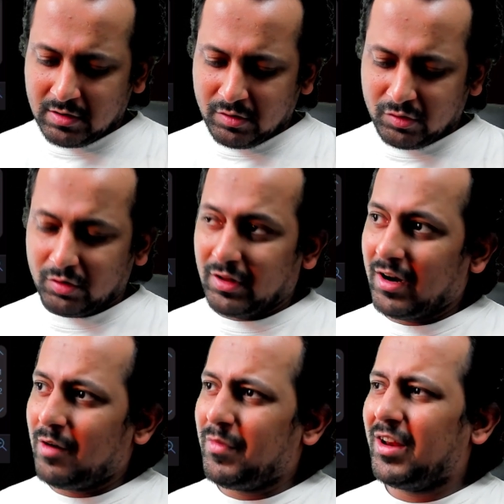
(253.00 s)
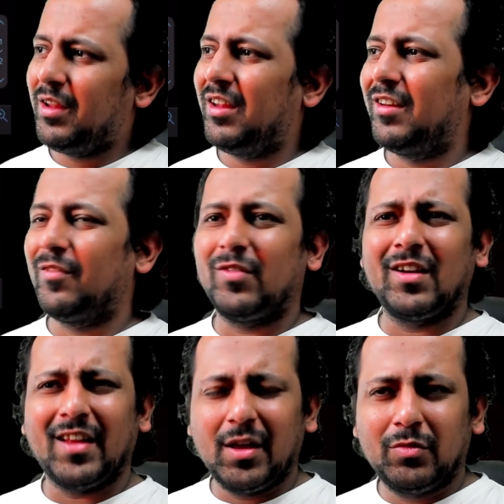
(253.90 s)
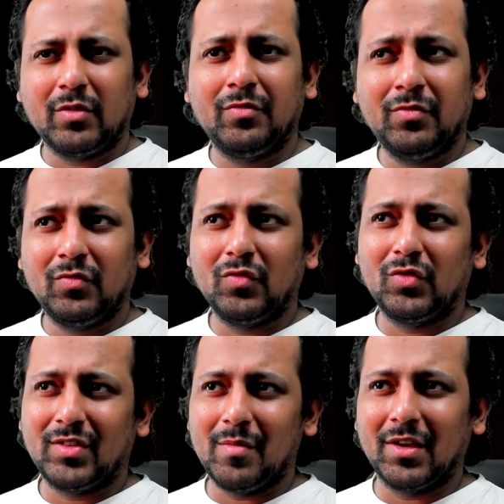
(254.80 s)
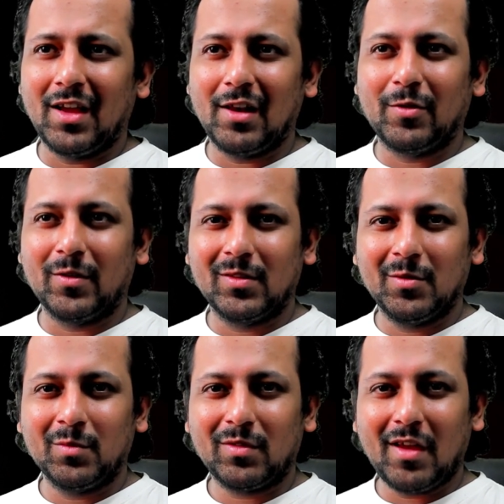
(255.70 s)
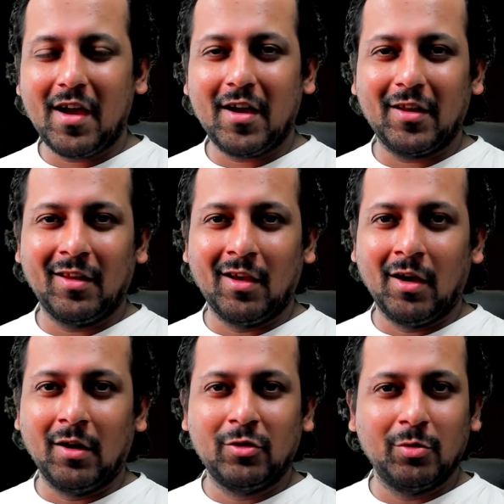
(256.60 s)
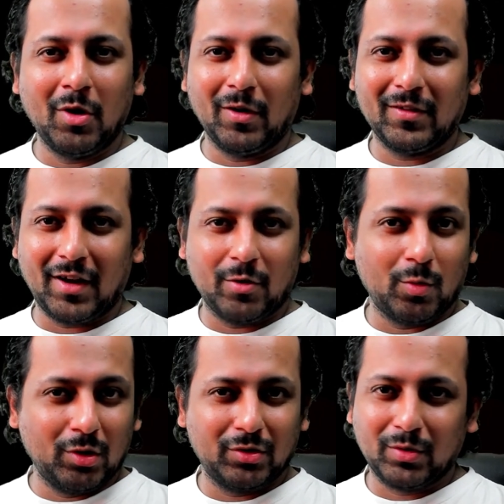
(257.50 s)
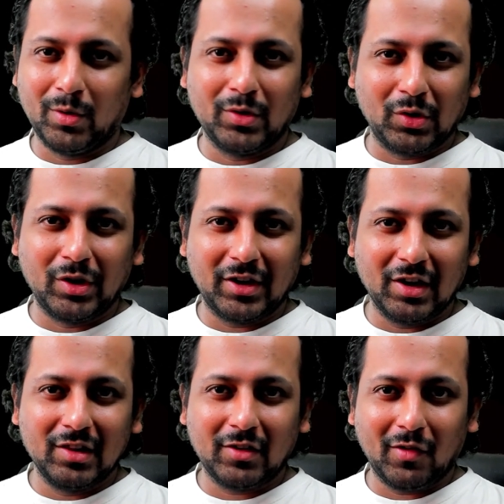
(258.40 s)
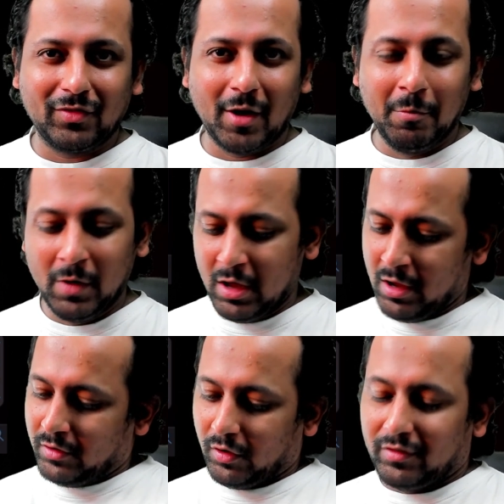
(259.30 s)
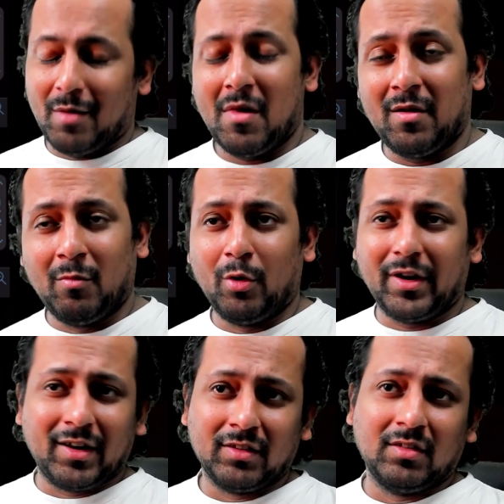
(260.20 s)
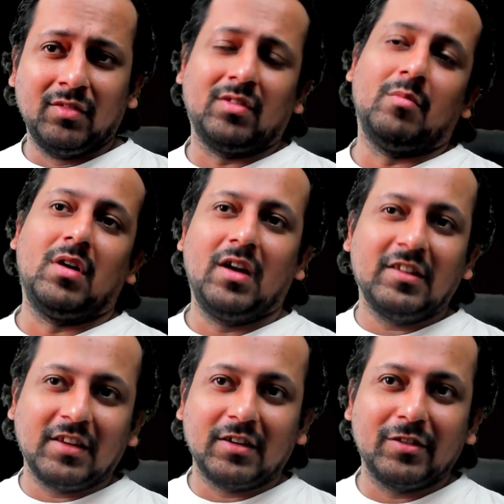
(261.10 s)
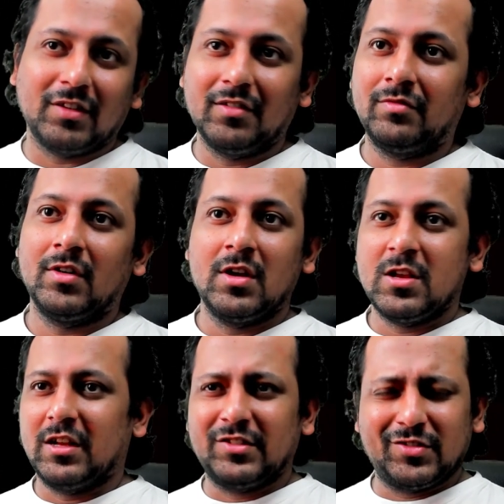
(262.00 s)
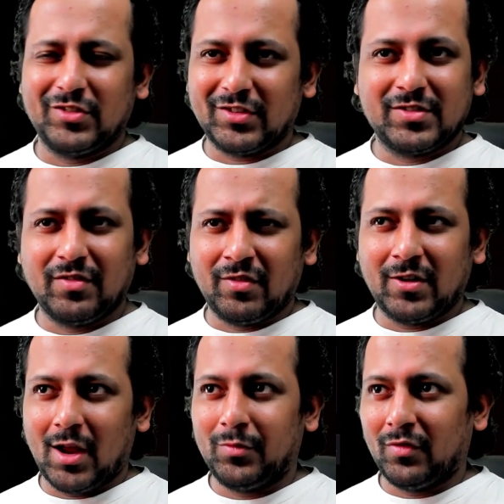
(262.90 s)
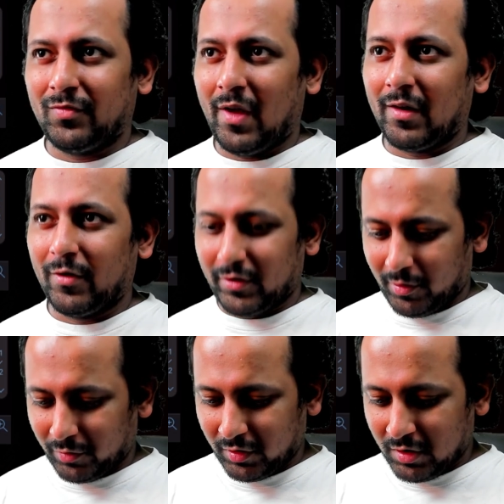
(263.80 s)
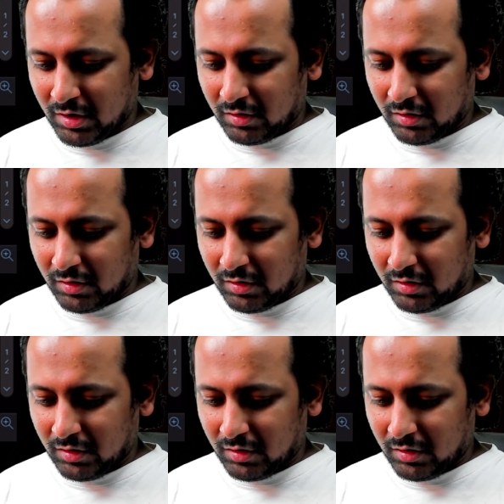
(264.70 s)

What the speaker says: So there are many different types of stemming algorithms, and to be honest, I don't want to go into details of them. So some are more aggressive, some are less aggressive. It's just different types of algorithms.